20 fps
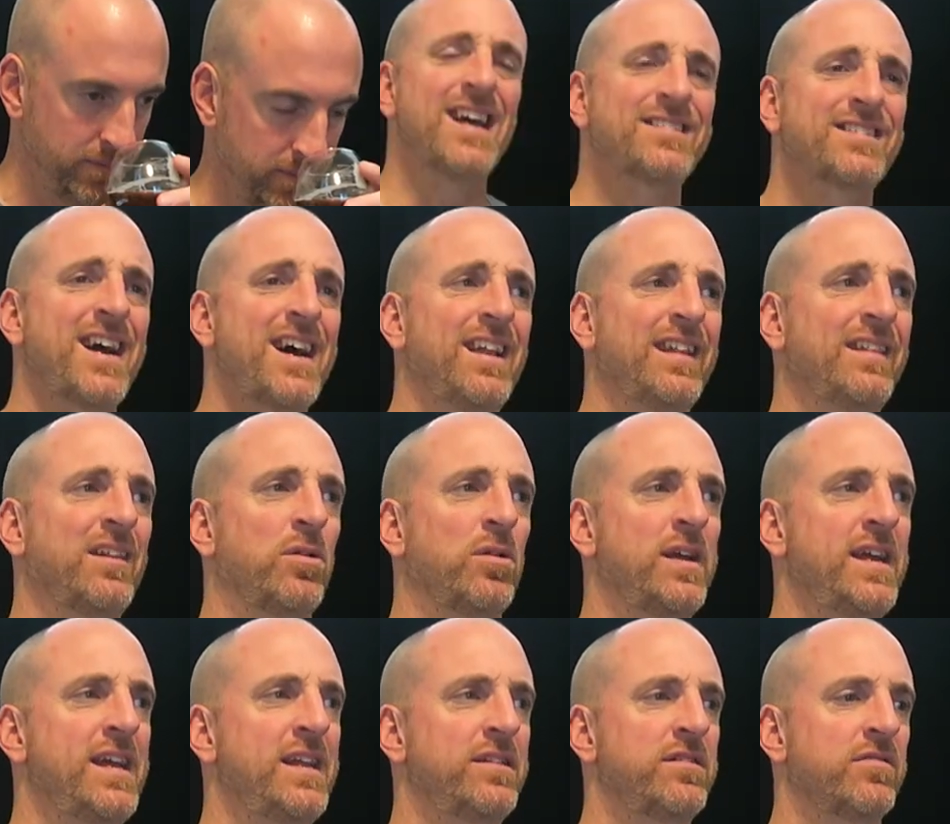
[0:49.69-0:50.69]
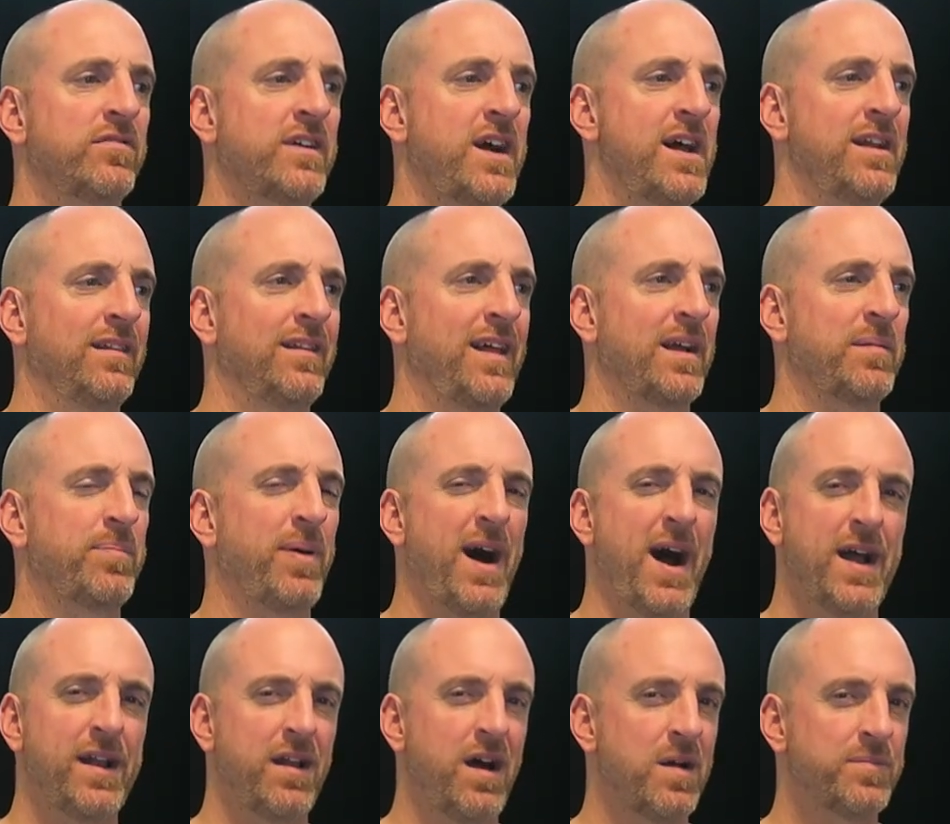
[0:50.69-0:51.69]
Yeah, it's got a little hint of kind of like
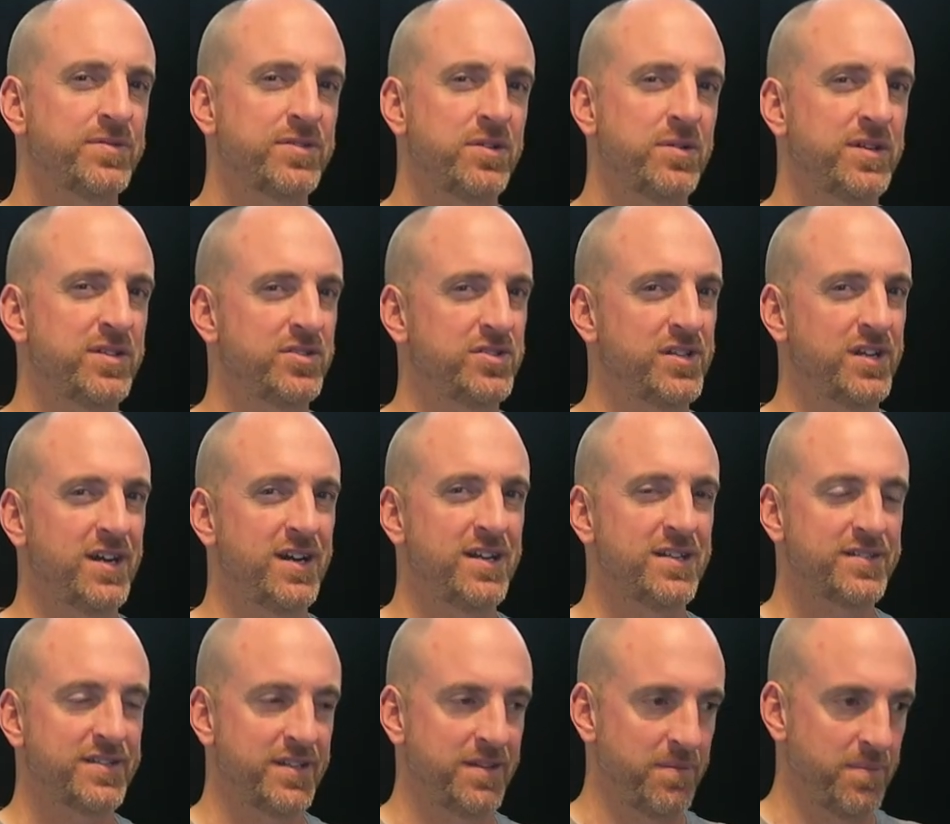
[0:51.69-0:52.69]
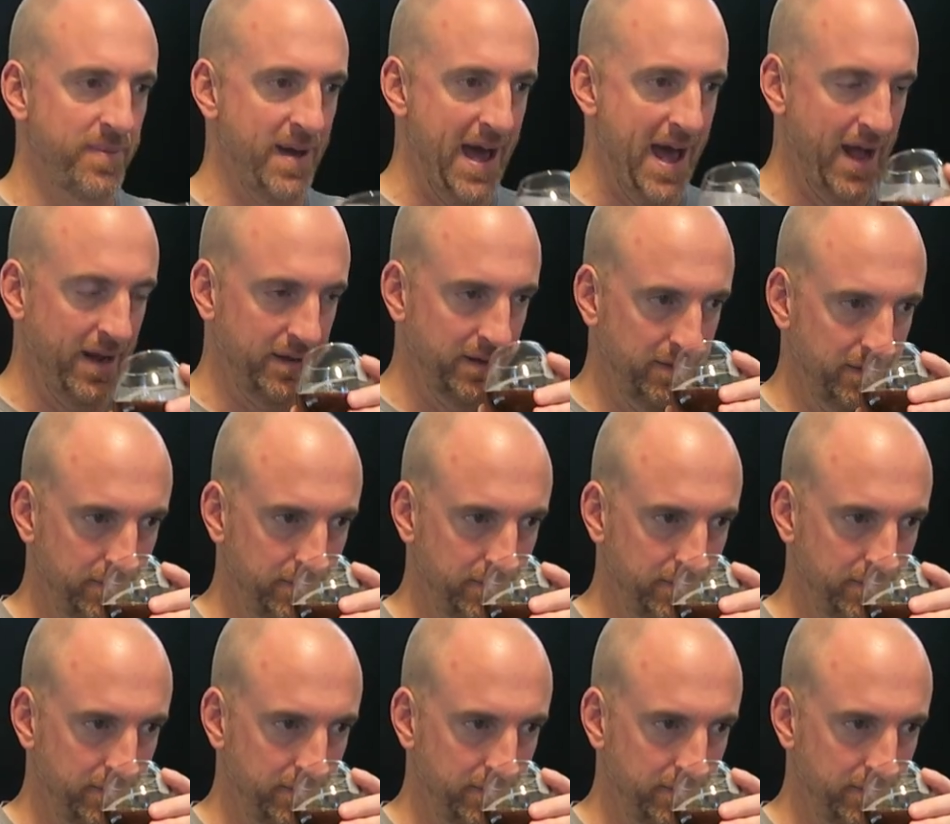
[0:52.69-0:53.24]
pine hops to it just in the back.